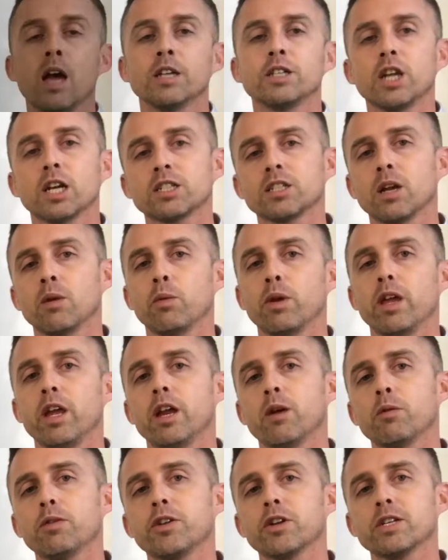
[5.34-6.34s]
Josh Dunwoody here
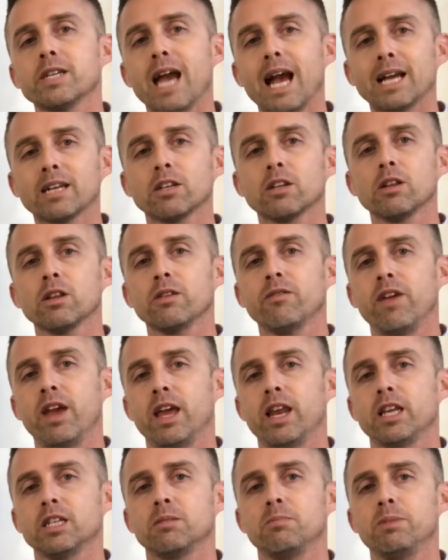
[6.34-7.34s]
with your Tactical
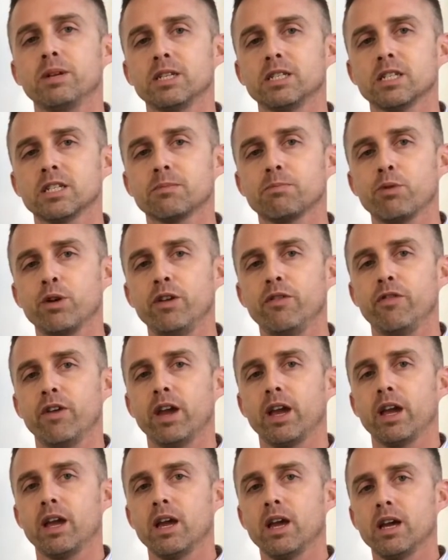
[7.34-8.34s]
Advantage Business
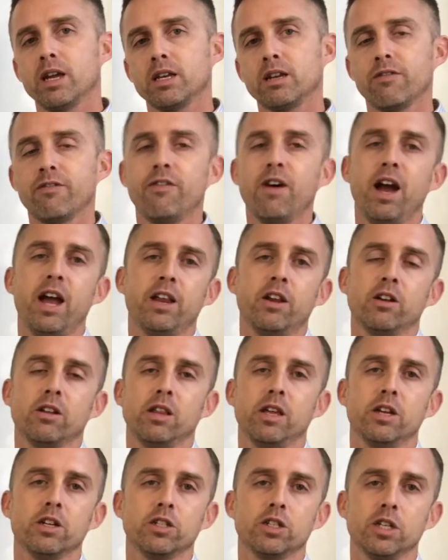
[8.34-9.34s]
Briefing, Define Your
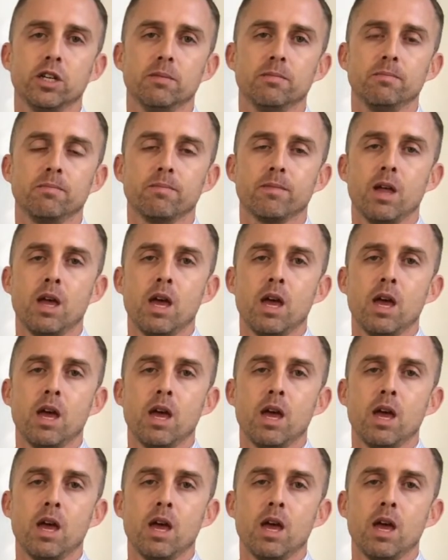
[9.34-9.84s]
Leadership.